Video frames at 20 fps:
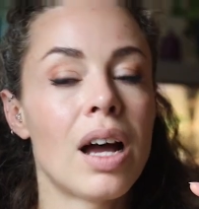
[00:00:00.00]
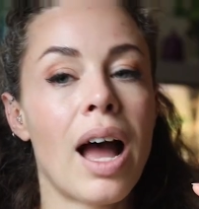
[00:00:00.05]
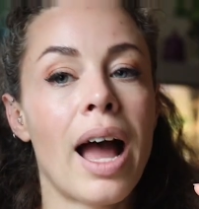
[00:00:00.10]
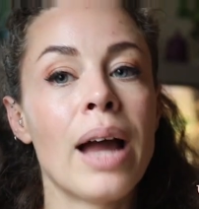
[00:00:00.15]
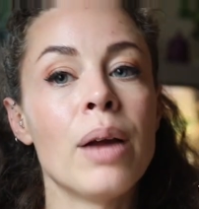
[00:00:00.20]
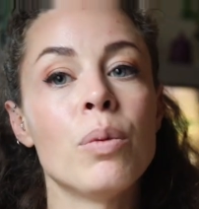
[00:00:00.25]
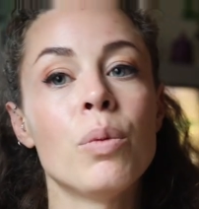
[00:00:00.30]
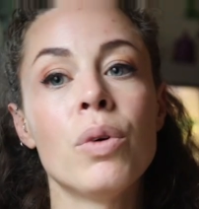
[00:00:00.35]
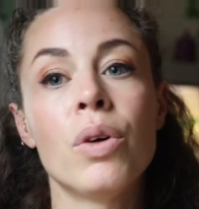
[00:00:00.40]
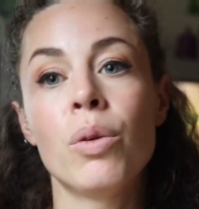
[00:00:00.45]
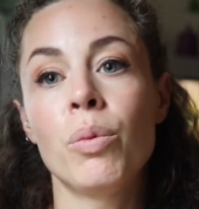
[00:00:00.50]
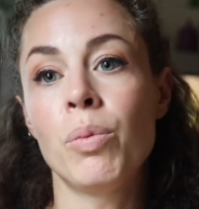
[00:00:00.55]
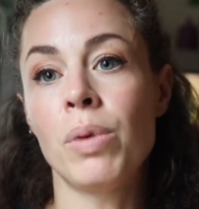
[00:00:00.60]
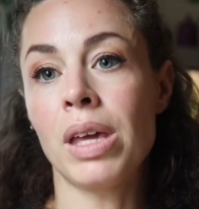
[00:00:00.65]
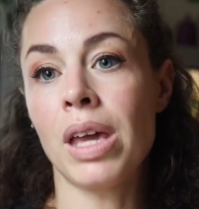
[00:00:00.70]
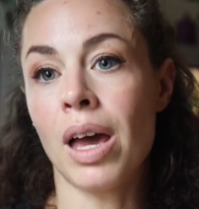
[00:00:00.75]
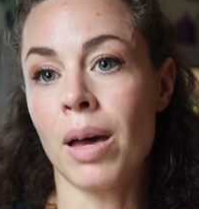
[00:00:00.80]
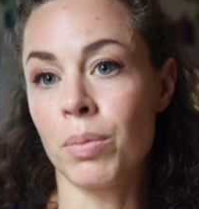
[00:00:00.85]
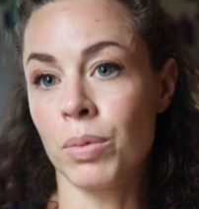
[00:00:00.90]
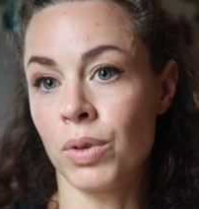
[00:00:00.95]
I will
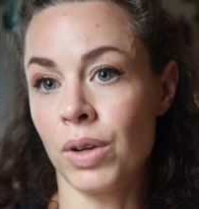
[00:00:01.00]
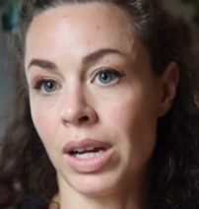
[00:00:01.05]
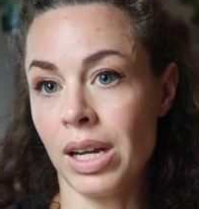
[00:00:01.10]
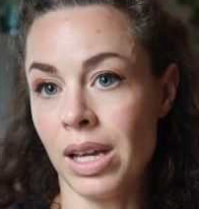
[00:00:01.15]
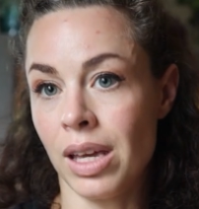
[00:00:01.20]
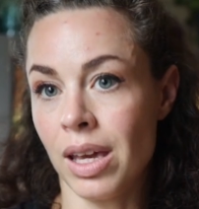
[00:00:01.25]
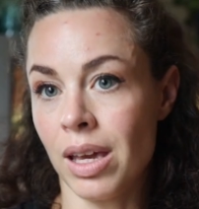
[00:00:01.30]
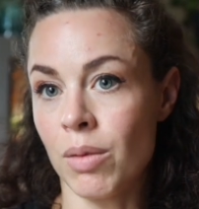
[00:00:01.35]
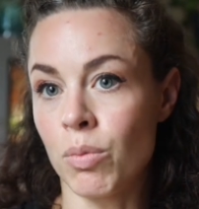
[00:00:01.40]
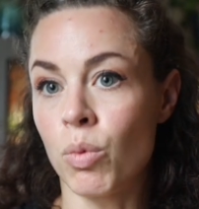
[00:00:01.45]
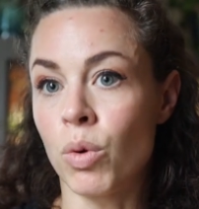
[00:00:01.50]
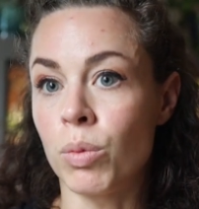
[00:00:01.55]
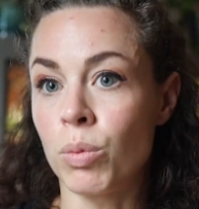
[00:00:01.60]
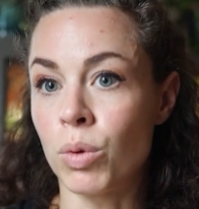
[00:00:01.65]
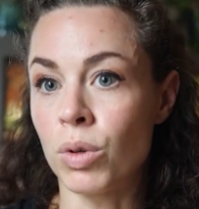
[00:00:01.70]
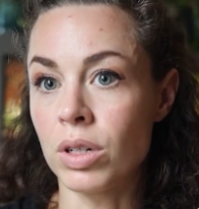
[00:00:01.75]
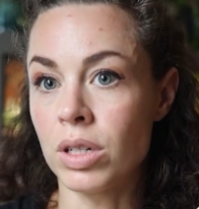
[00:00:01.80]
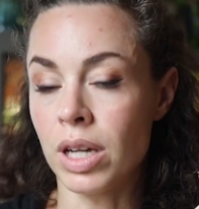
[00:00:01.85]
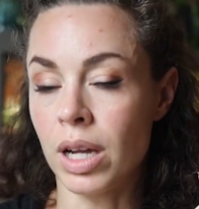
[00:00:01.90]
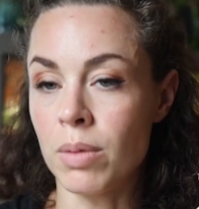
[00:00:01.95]
be upgrading him one
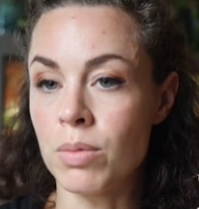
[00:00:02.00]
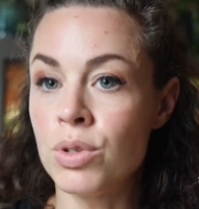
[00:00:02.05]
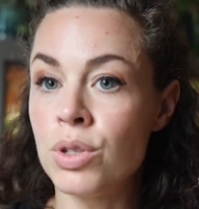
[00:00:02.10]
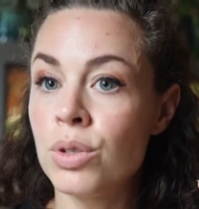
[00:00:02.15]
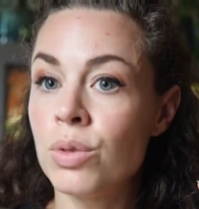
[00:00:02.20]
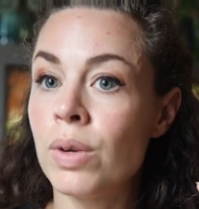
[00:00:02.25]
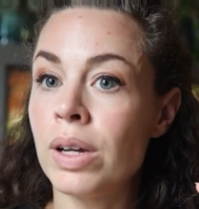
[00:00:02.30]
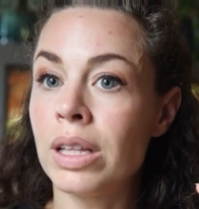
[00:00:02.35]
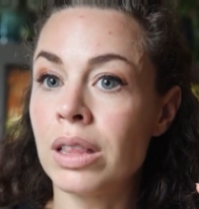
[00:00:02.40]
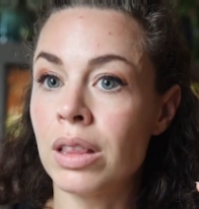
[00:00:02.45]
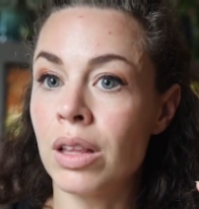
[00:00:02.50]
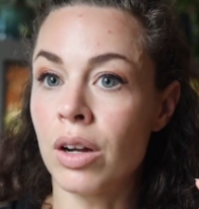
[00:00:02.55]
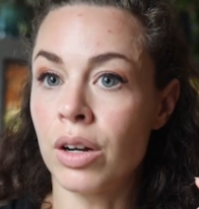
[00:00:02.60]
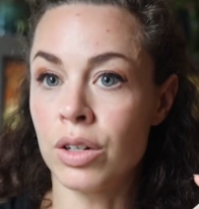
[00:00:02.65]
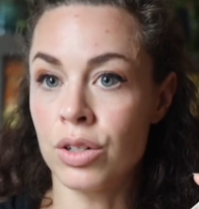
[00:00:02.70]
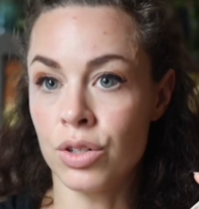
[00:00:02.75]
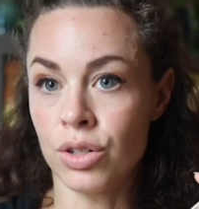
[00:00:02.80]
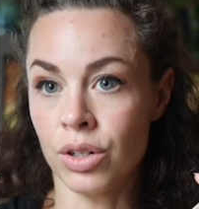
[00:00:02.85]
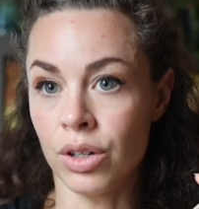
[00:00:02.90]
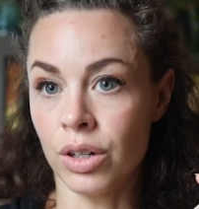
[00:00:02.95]
more time to a
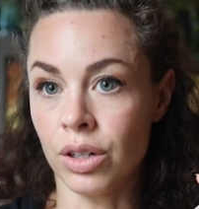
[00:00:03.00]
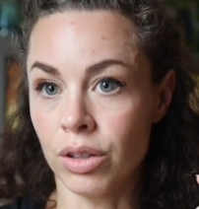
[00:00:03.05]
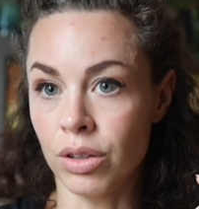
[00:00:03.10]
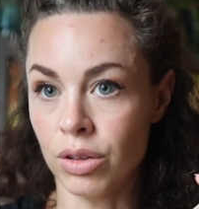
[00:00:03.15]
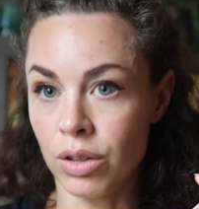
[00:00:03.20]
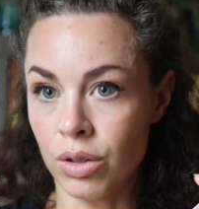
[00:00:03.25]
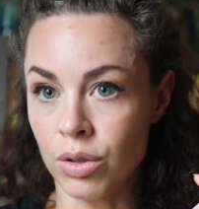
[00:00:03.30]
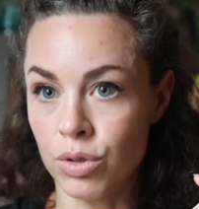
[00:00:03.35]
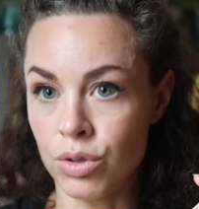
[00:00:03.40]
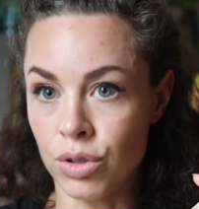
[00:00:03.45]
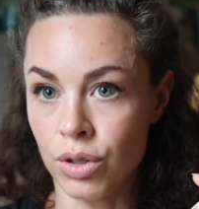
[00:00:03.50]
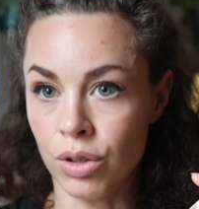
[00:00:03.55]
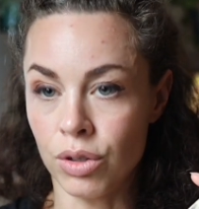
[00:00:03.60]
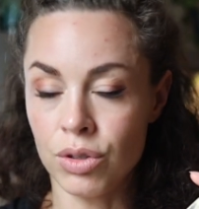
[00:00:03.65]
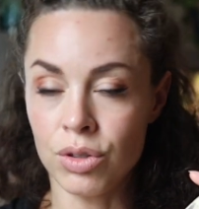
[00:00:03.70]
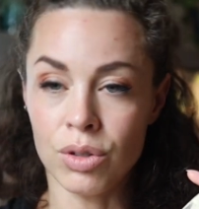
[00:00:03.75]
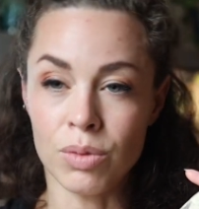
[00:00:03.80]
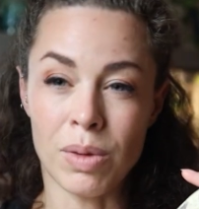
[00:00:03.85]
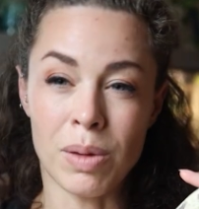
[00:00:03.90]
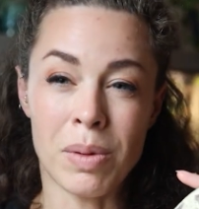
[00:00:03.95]
larger enclosure.
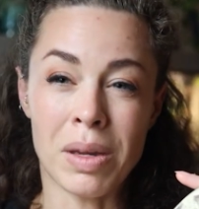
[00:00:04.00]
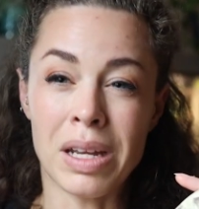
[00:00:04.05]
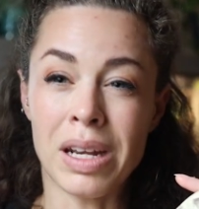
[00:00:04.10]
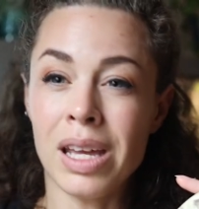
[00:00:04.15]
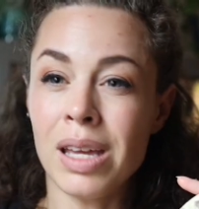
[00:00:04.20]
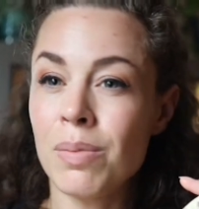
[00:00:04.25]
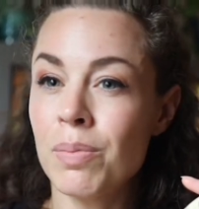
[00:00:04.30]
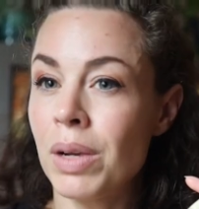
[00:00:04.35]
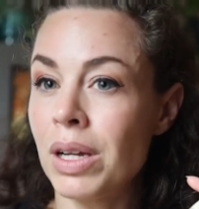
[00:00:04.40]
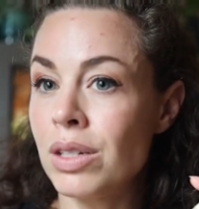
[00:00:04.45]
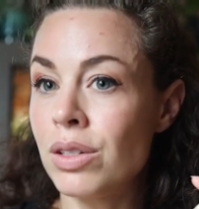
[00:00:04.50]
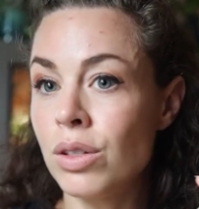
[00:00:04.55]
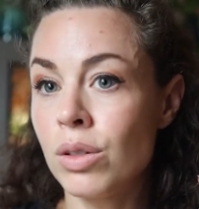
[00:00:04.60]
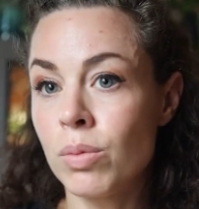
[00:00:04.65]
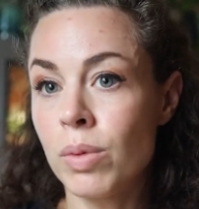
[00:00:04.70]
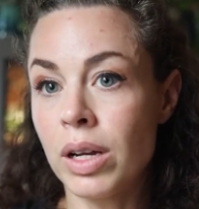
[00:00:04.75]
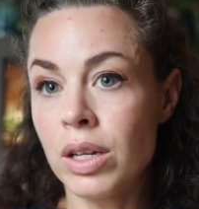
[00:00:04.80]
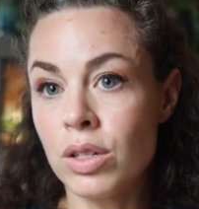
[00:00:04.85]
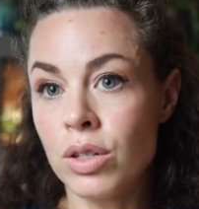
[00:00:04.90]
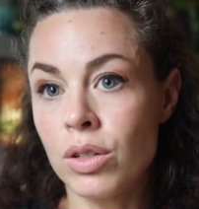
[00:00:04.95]
So maybe an
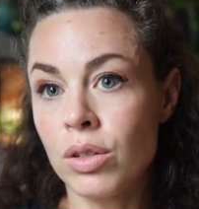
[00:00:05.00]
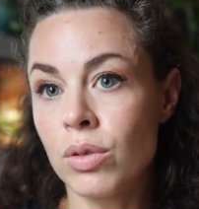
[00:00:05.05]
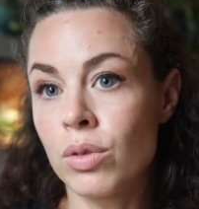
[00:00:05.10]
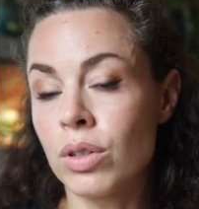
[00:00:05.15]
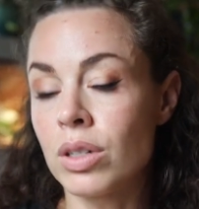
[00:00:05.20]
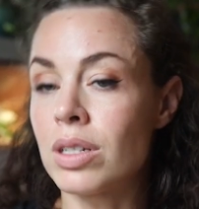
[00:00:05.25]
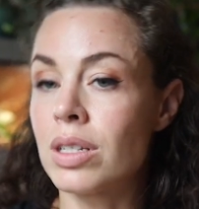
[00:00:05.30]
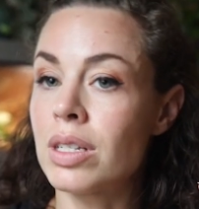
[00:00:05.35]
8x2x2 or a